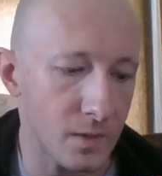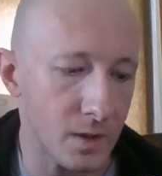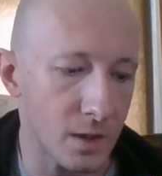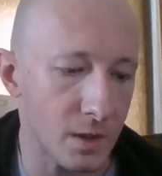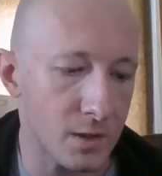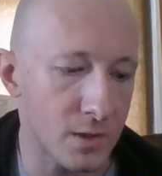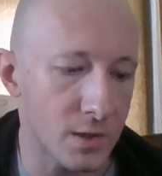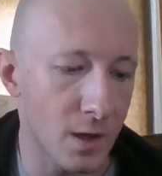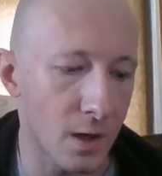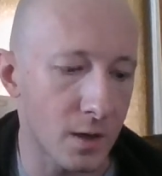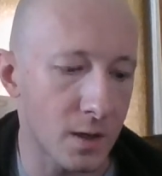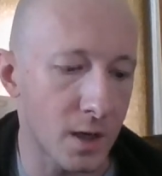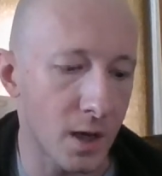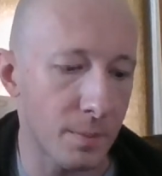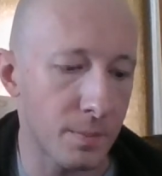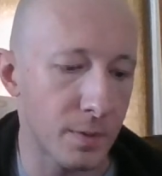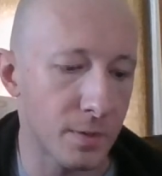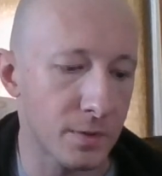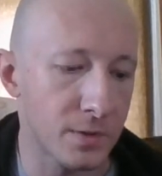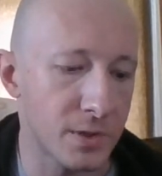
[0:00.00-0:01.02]
saw
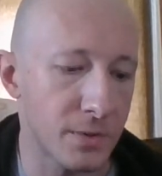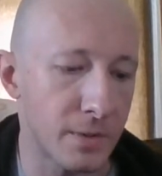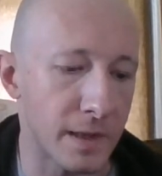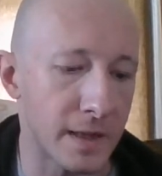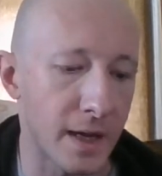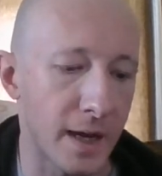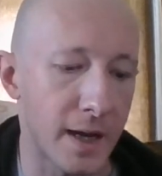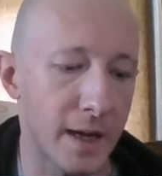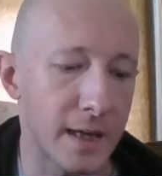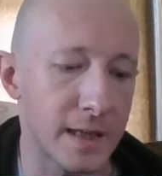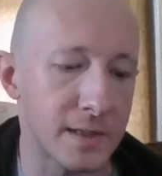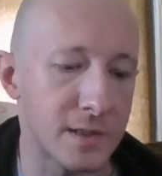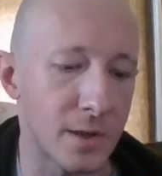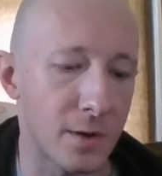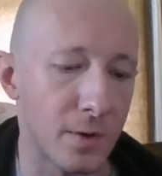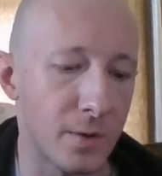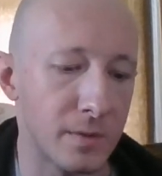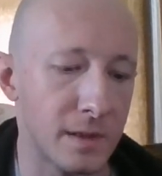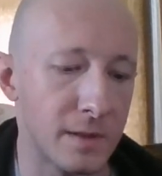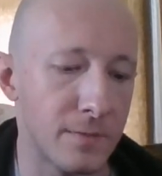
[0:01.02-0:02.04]
couples who had eyes
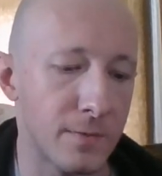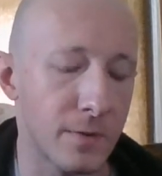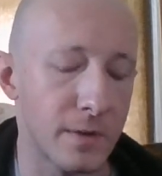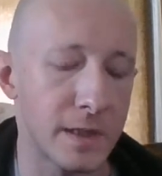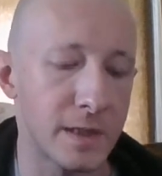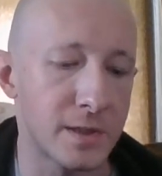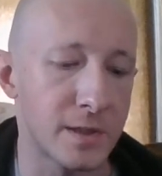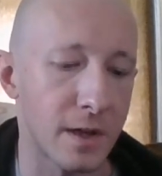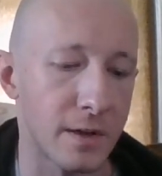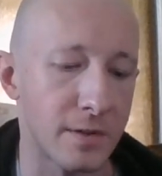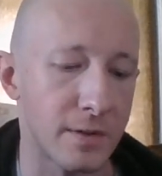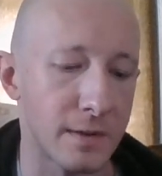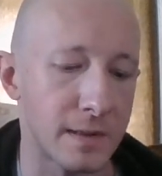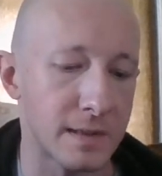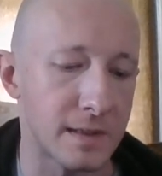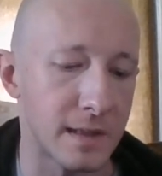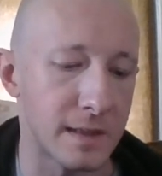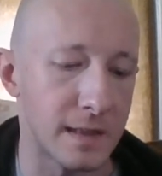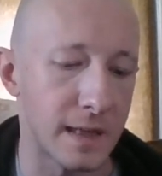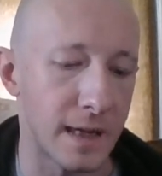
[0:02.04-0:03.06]
only for each other as
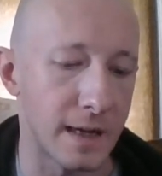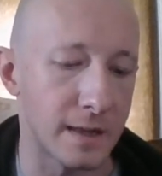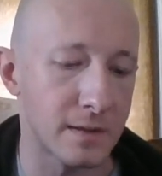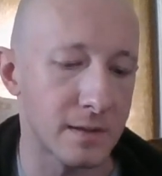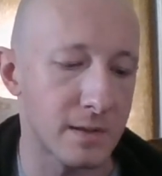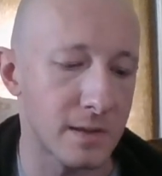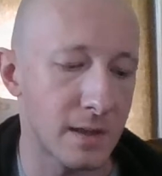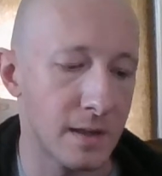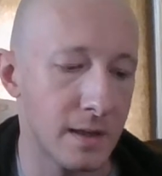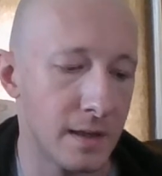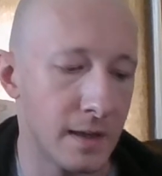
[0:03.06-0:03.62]
they danced,